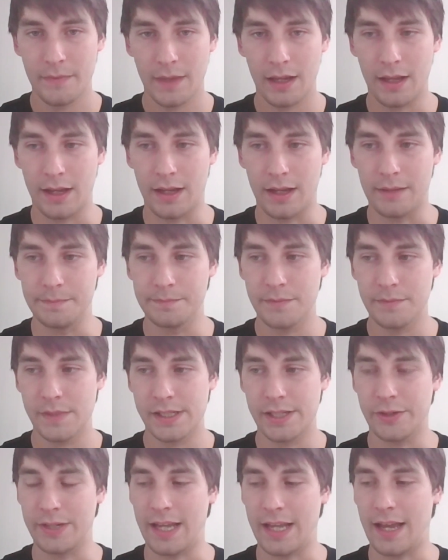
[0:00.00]
Um,
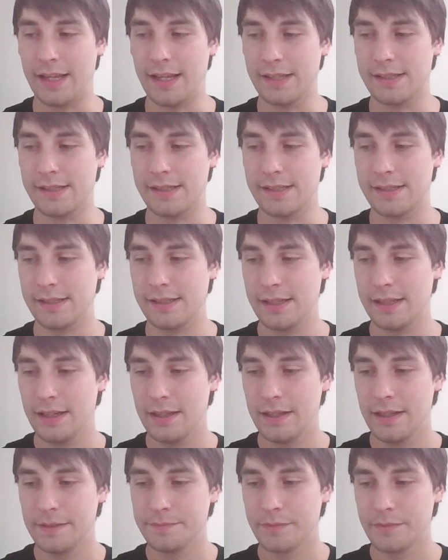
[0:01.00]
so yeah, it's
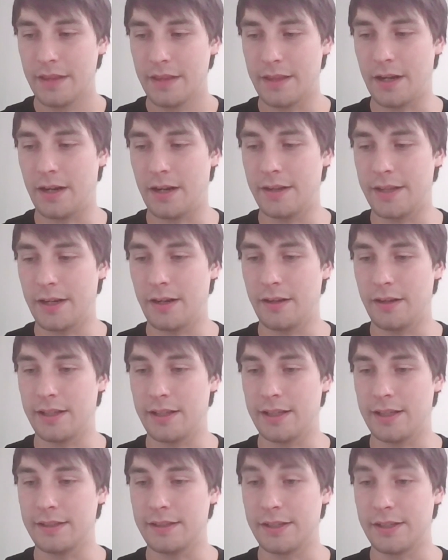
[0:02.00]
there. There
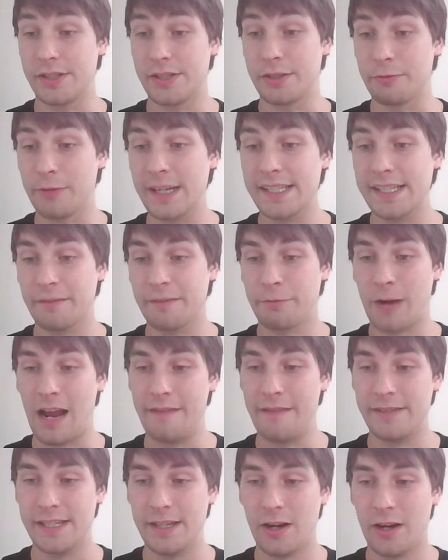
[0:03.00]
the there's the risk of
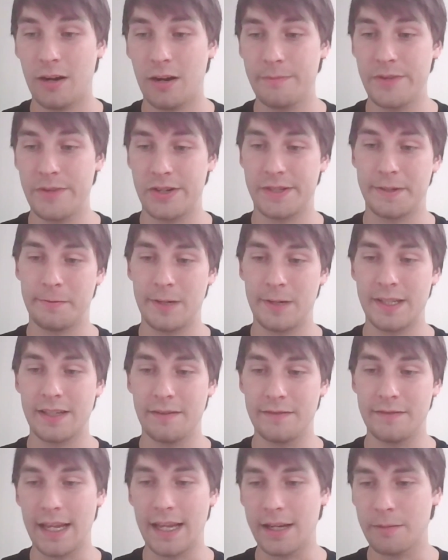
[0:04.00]
privacy harm. There's the risk of
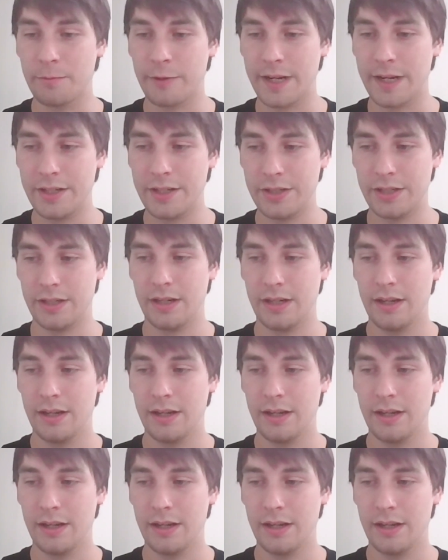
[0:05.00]
data breach.